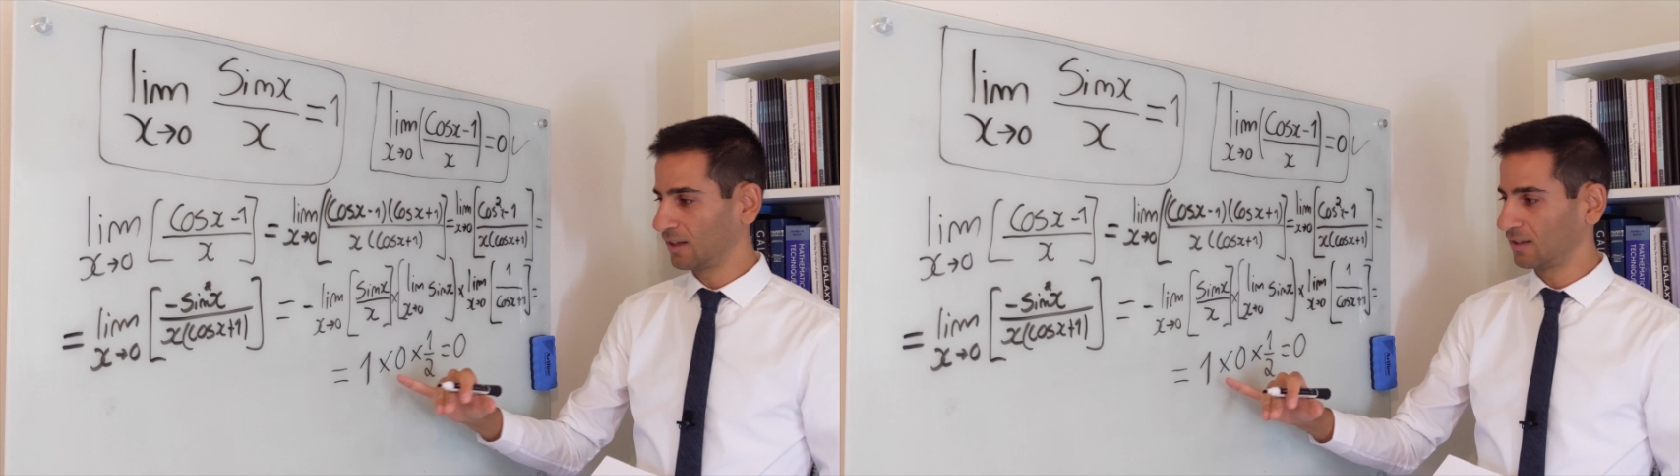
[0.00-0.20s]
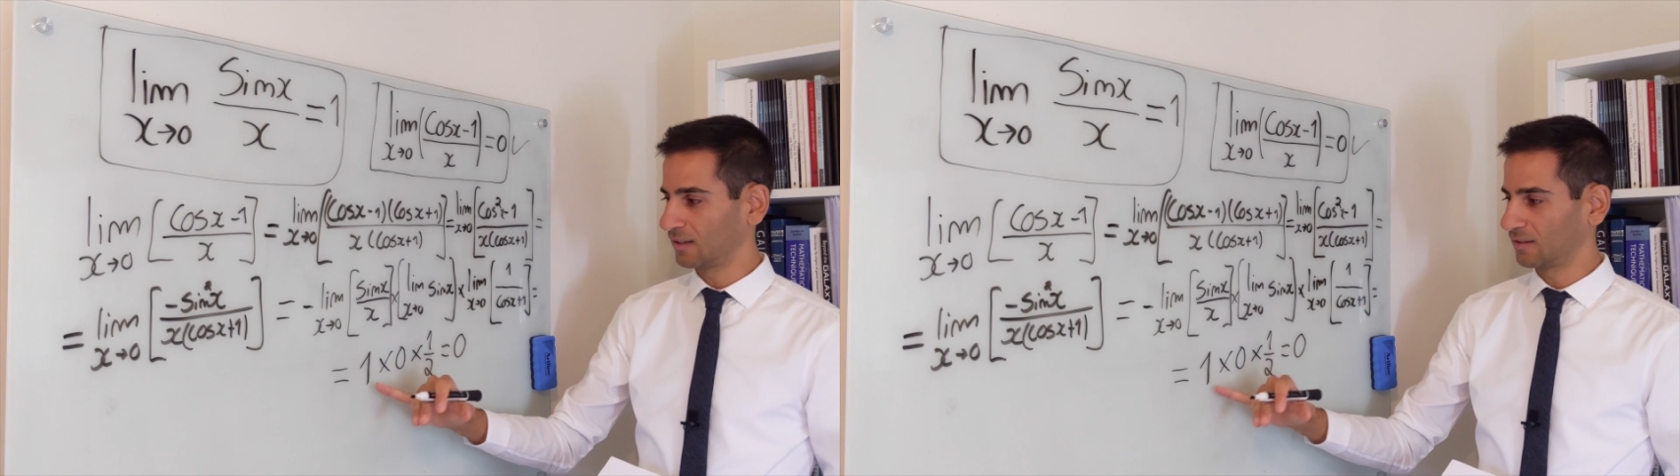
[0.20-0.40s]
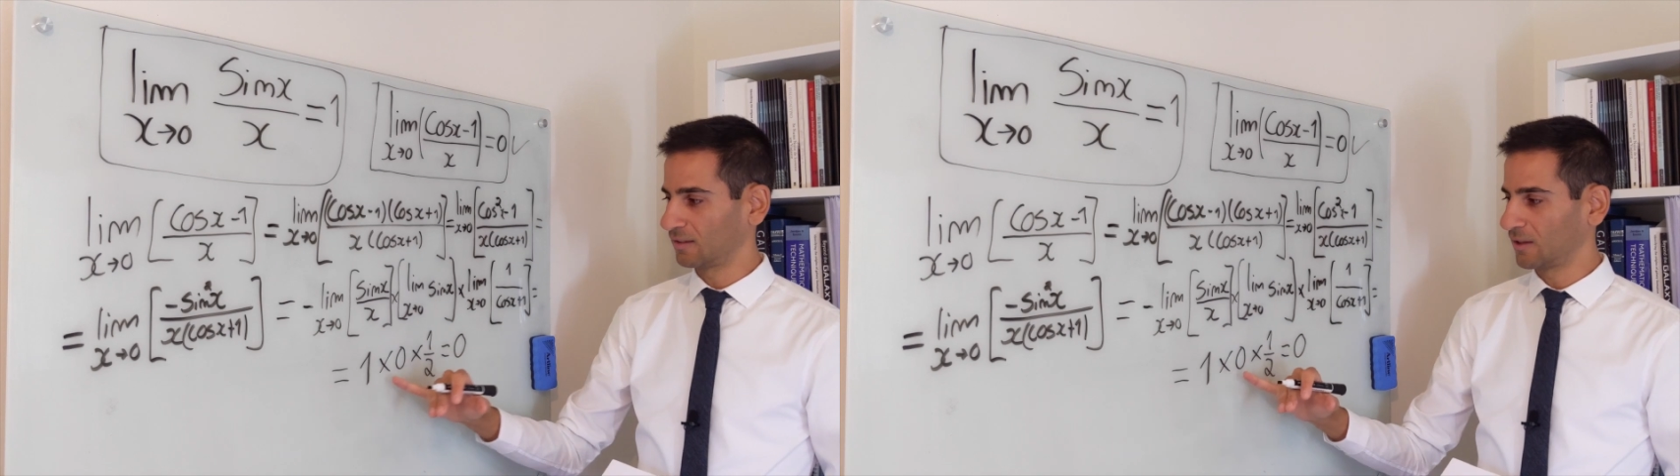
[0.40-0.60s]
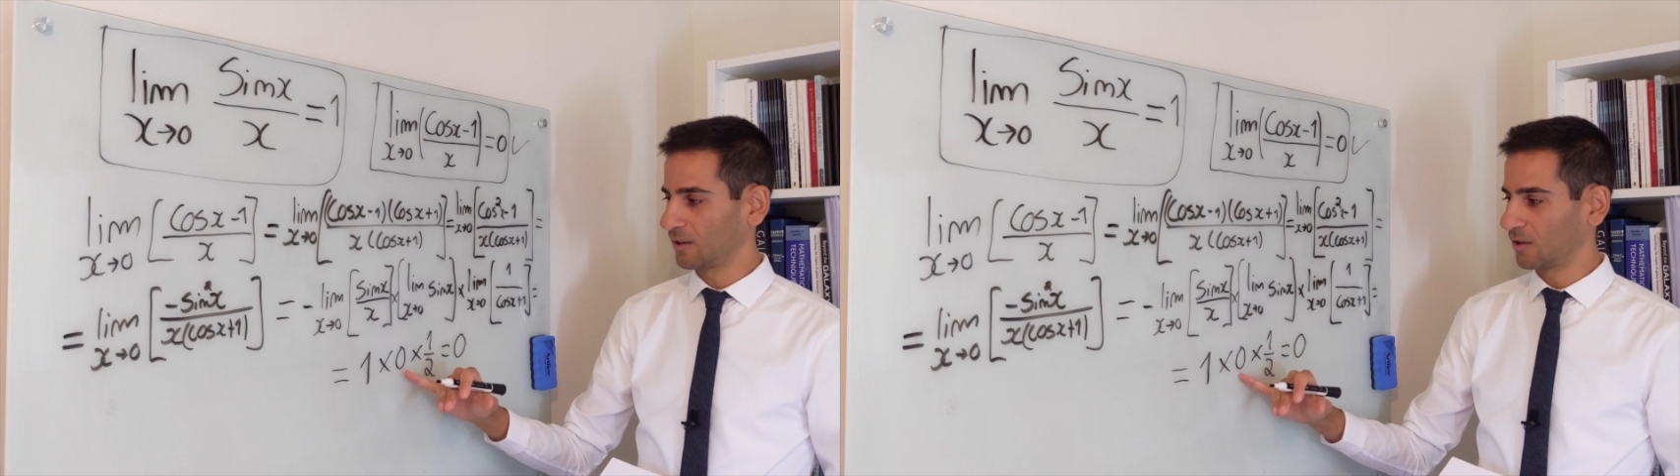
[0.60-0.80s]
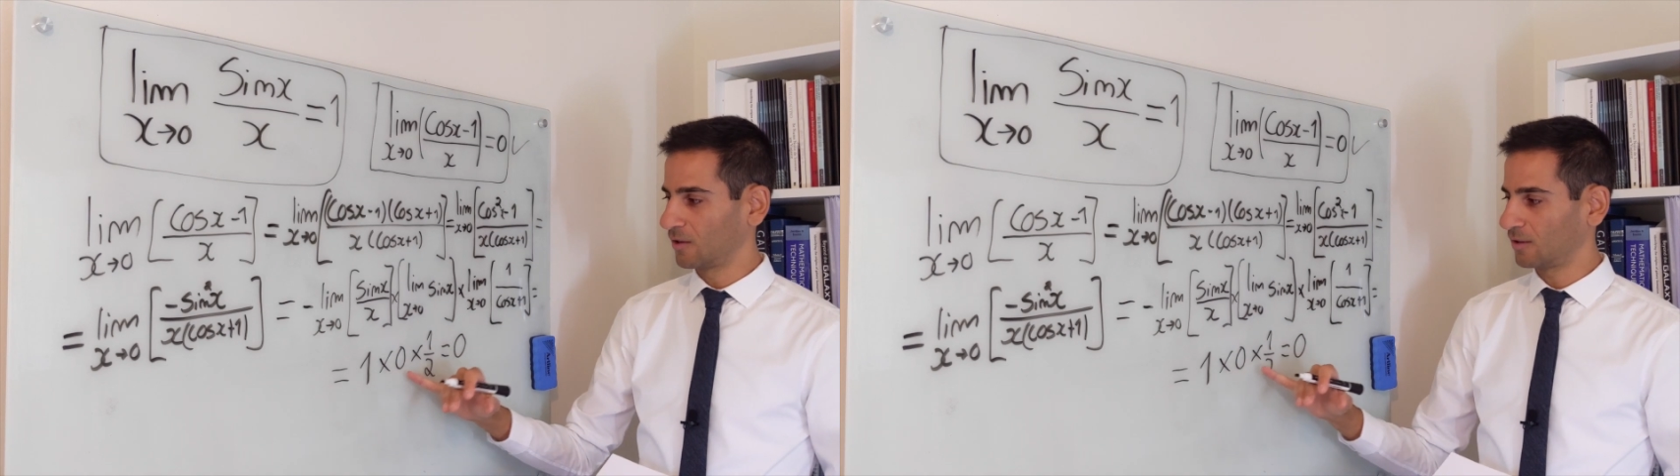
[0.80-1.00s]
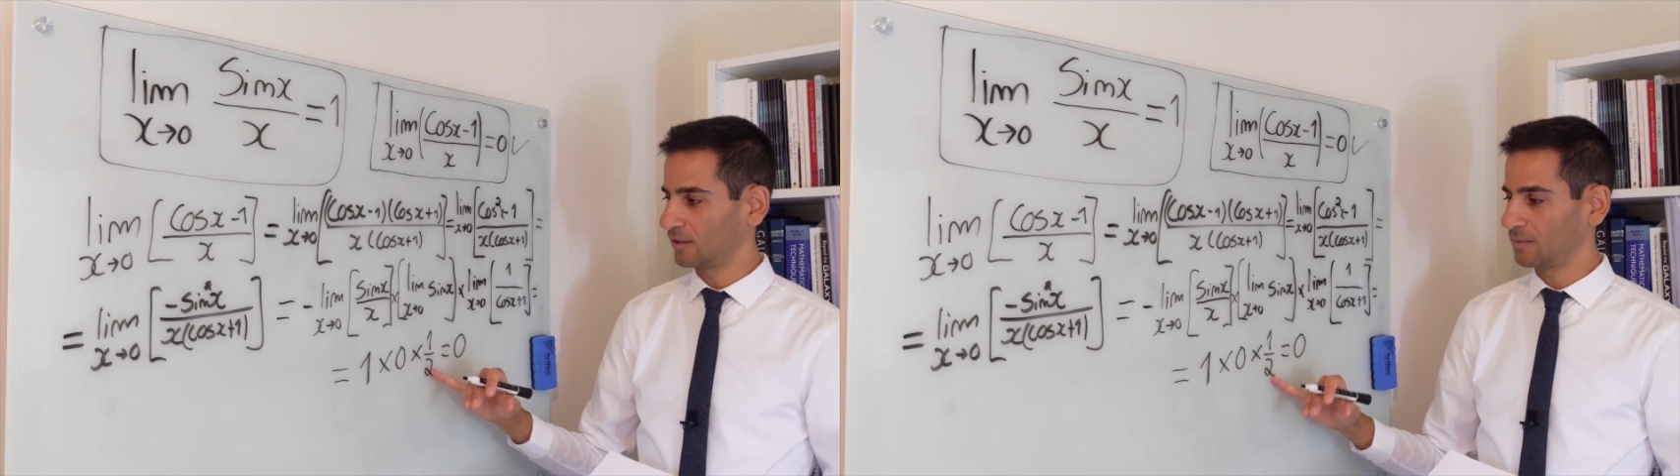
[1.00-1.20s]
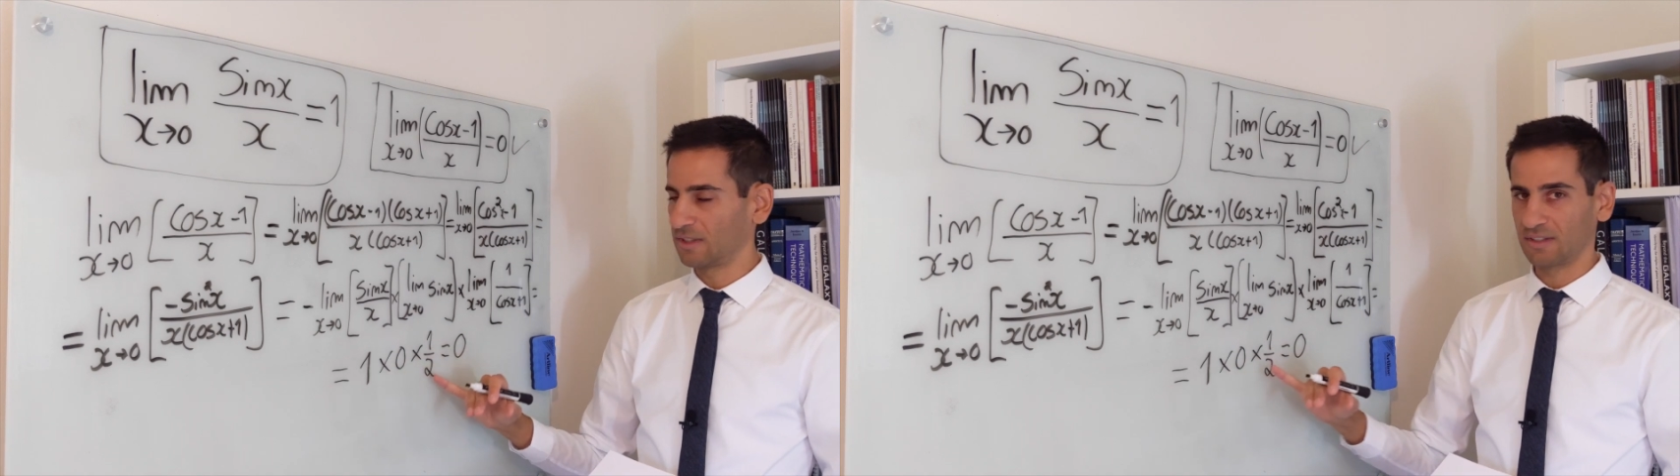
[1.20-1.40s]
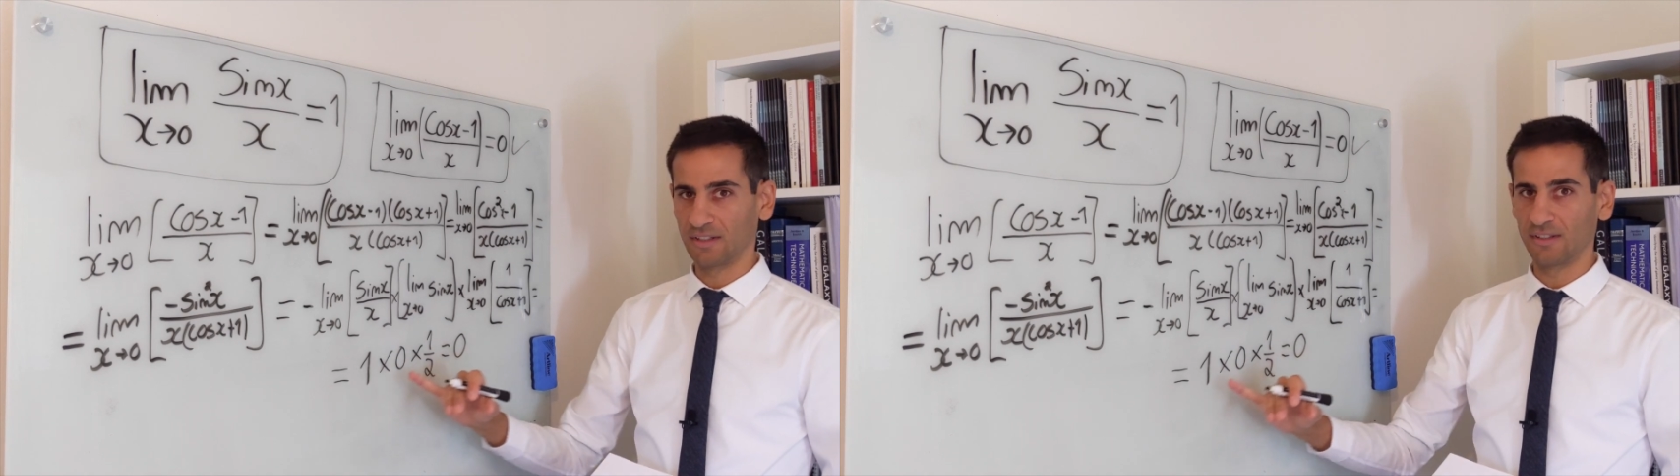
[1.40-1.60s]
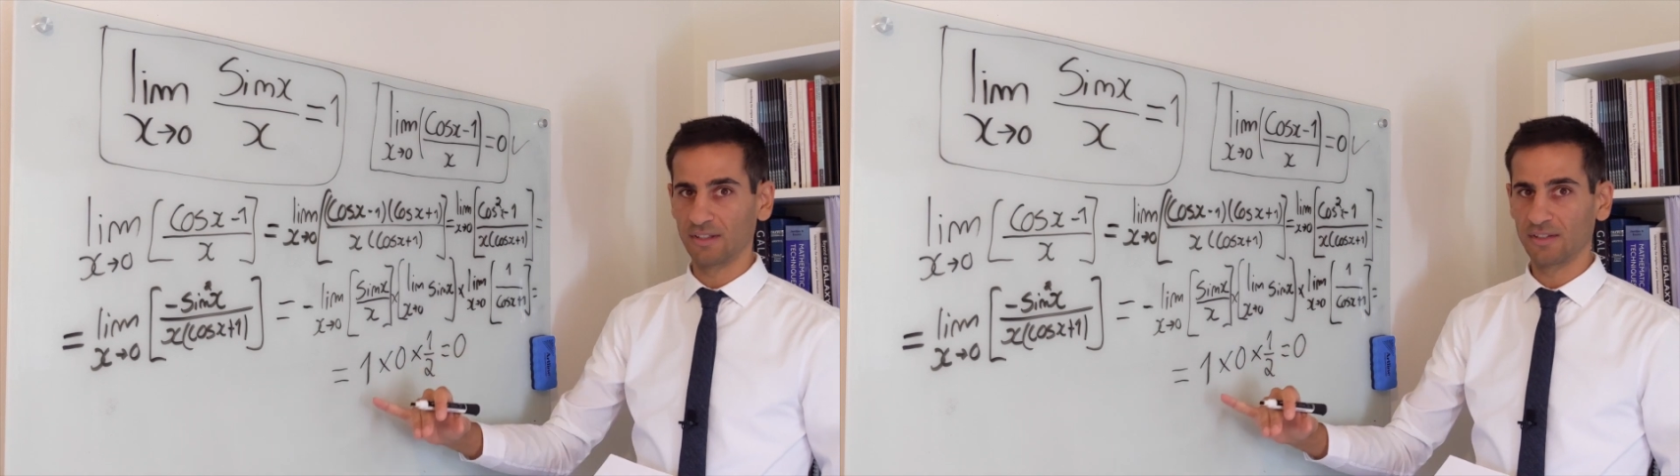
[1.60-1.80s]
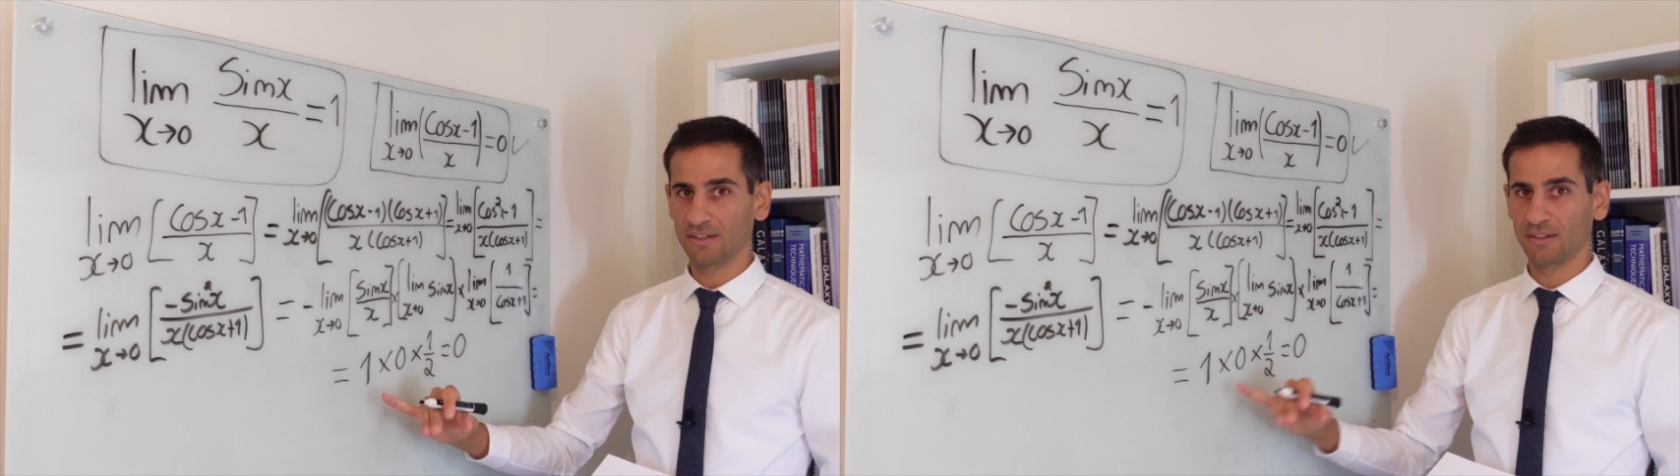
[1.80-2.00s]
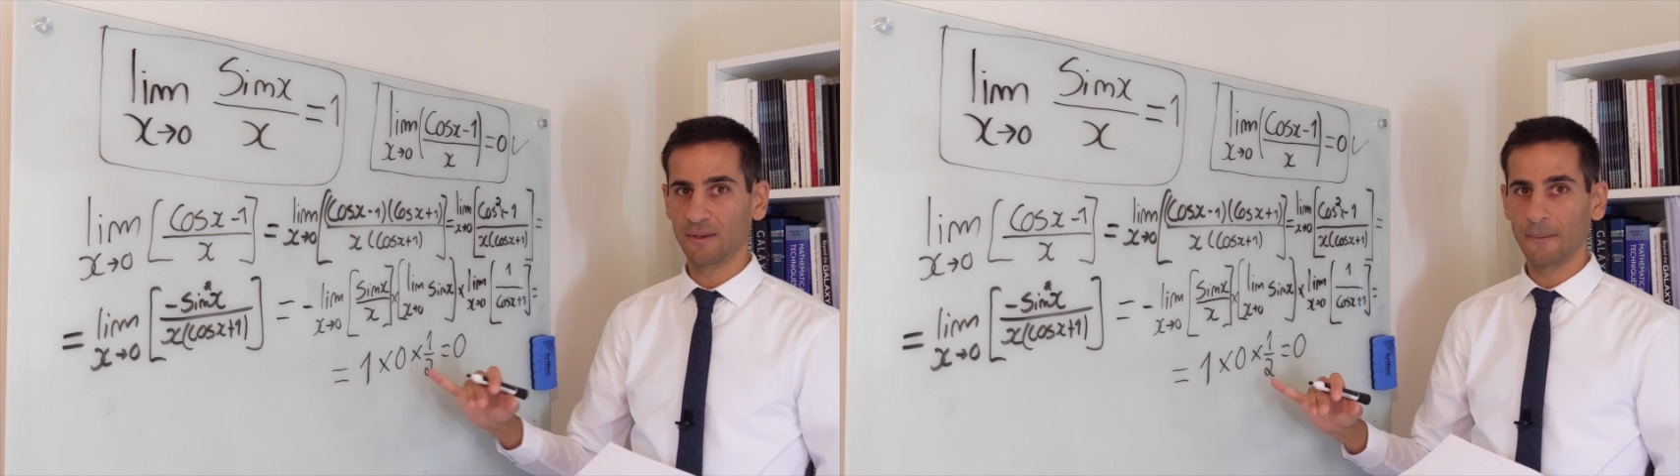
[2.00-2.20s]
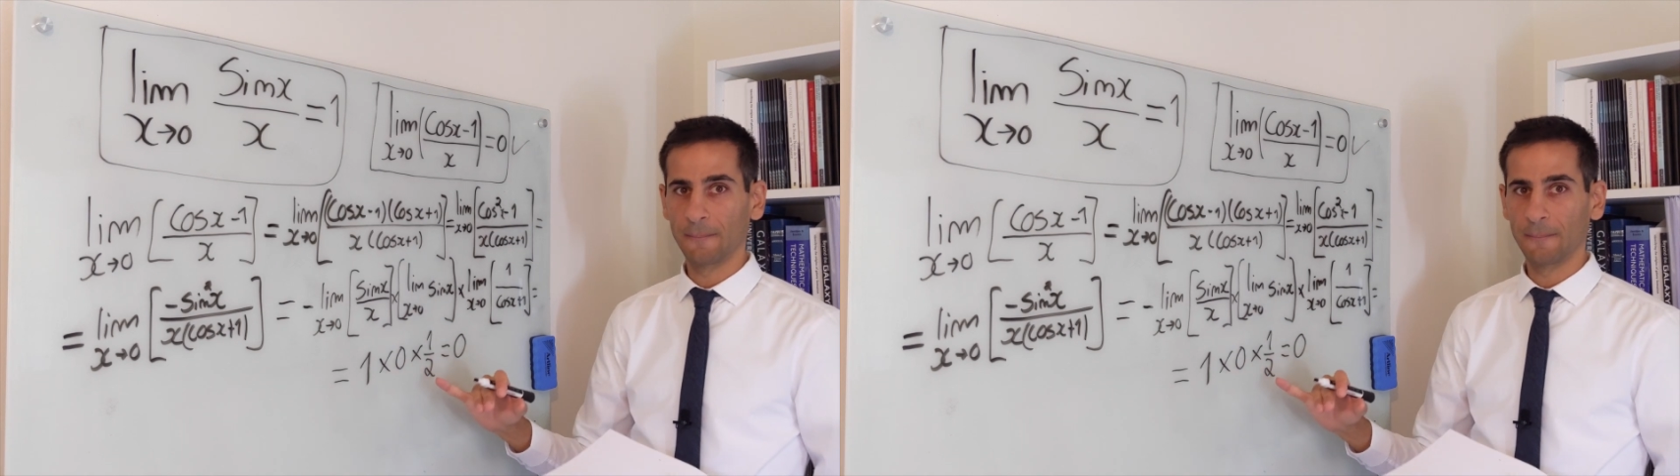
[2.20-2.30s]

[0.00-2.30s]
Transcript: that all limits exist,